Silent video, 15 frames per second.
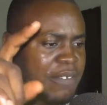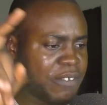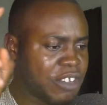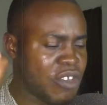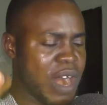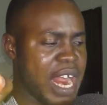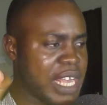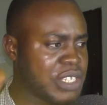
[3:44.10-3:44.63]

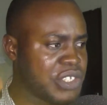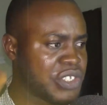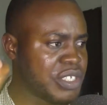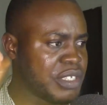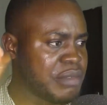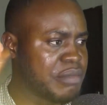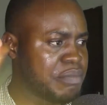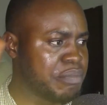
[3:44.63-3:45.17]
Christ
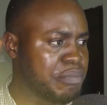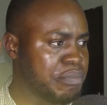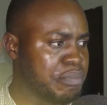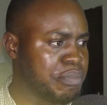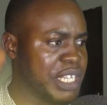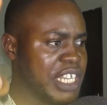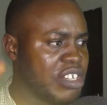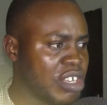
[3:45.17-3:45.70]

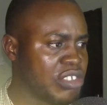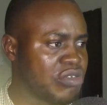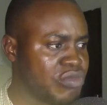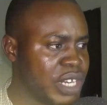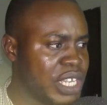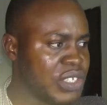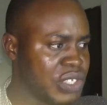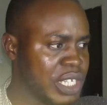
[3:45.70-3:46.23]
be not
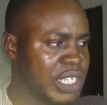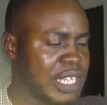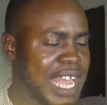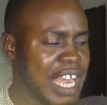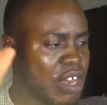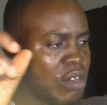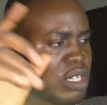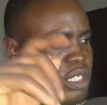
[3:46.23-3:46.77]
risen,
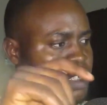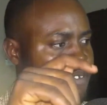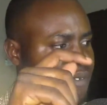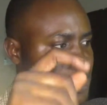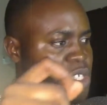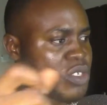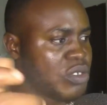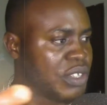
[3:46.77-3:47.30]
according to
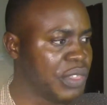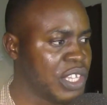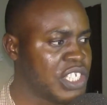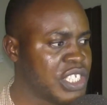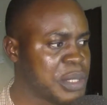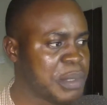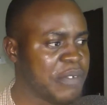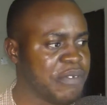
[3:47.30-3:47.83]
1
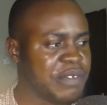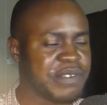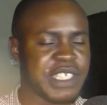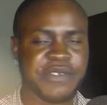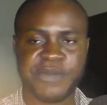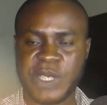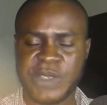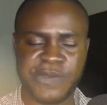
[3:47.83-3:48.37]
Corinthians chapter
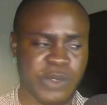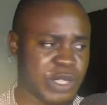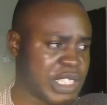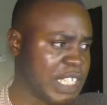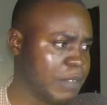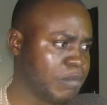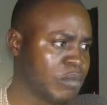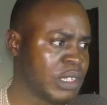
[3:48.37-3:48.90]
15, verse
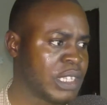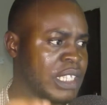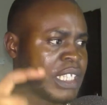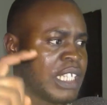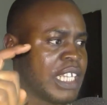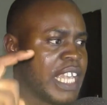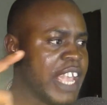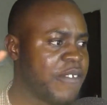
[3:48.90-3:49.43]
14,
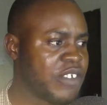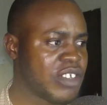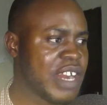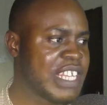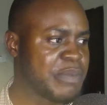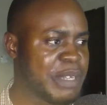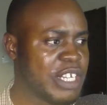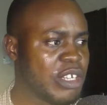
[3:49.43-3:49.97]
if
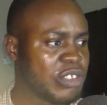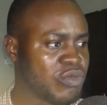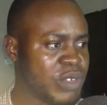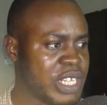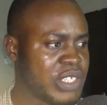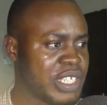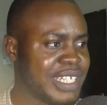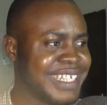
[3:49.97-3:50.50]
Christ be not
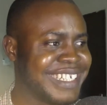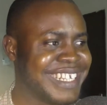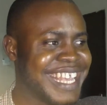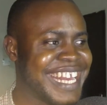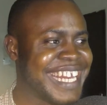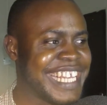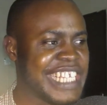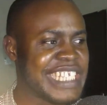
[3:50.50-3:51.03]
risen,
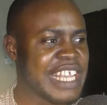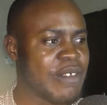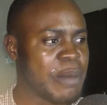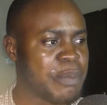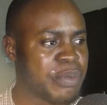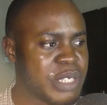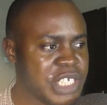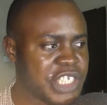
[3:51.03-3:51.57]
then is our
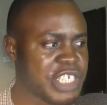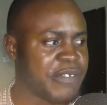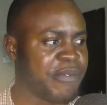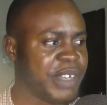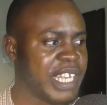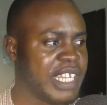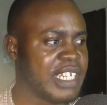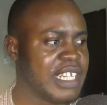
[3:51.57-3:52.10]
preaching
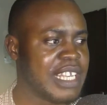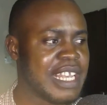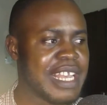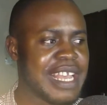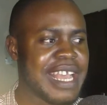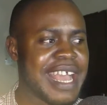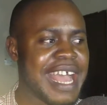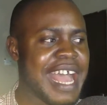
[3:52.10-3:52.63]
vain,
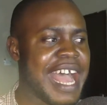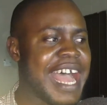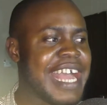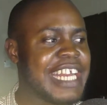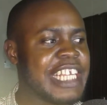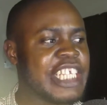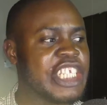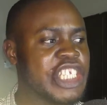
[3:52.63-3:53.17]

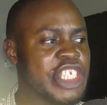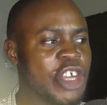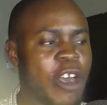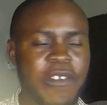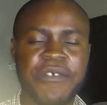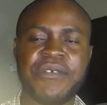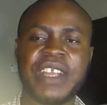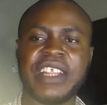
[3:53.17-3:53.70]
and
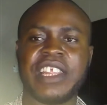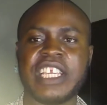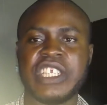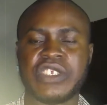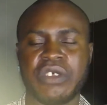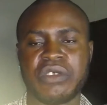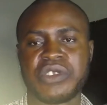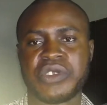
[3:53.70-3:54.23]
your faith
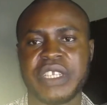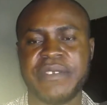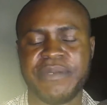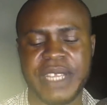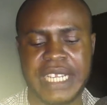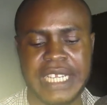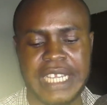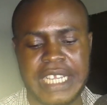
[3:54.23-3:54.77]
is also in
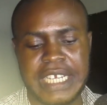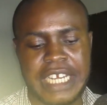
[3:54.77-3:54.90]
vain.